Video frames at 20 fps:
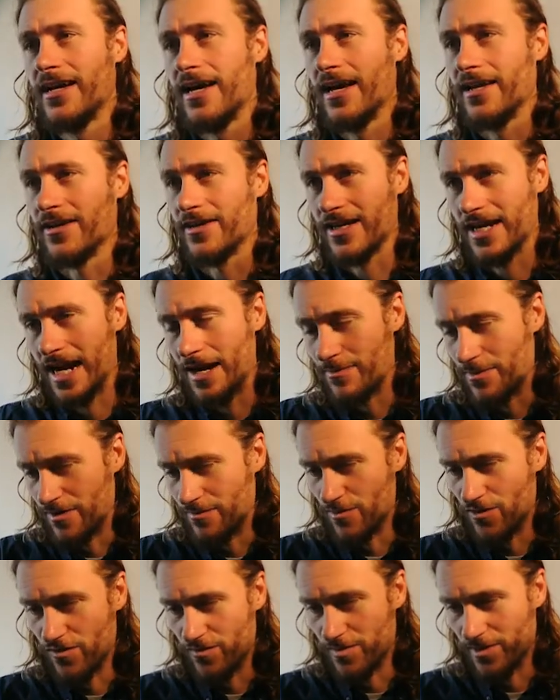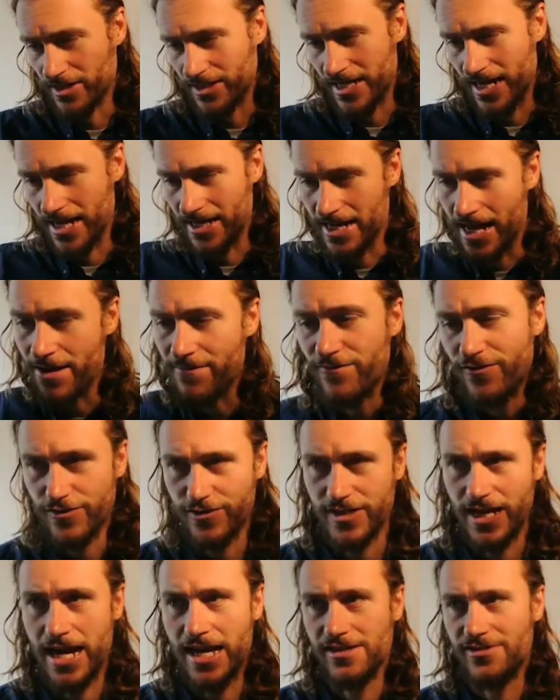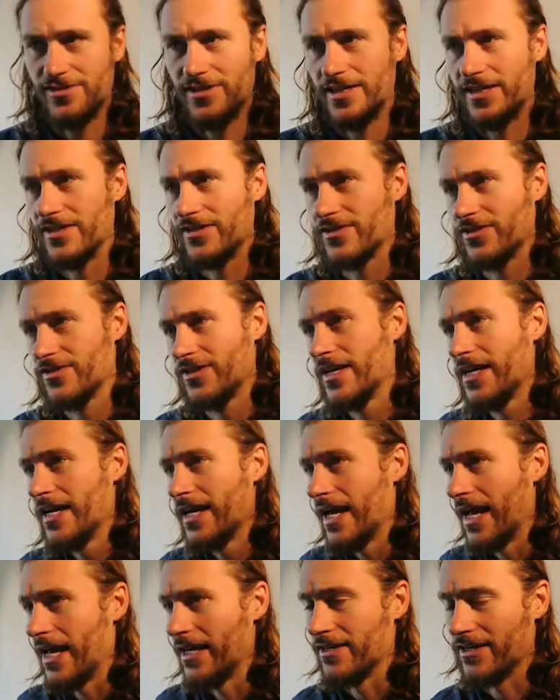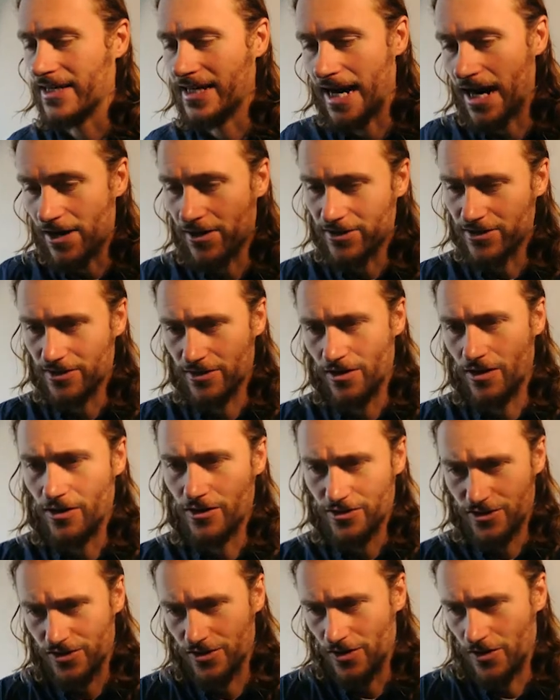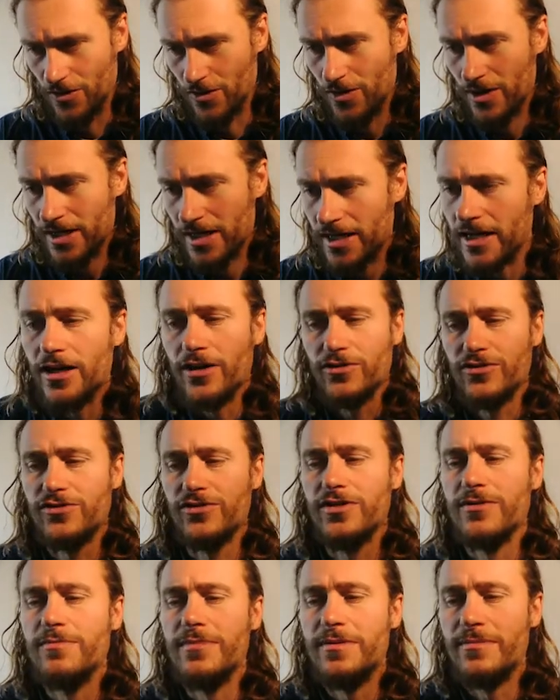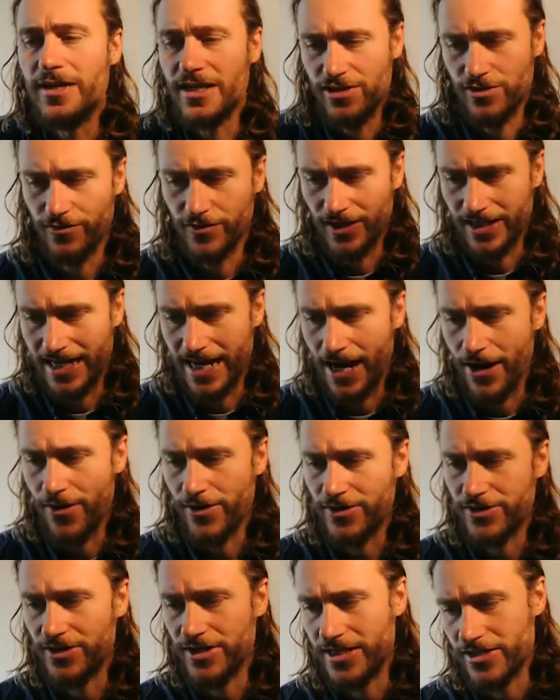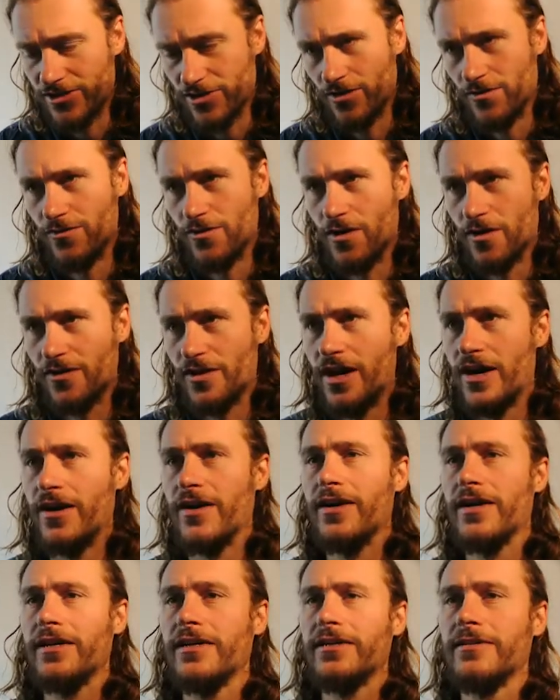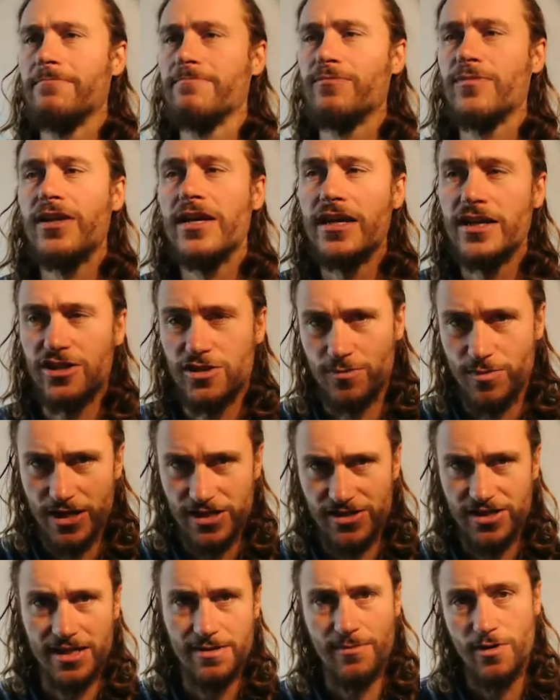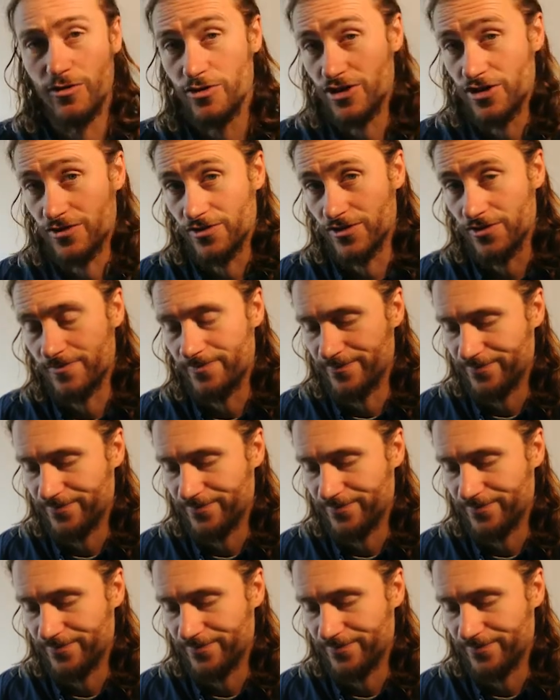and the camera movement can emphasize this, and the character also the mimics of the character and so forth are expressing emotions.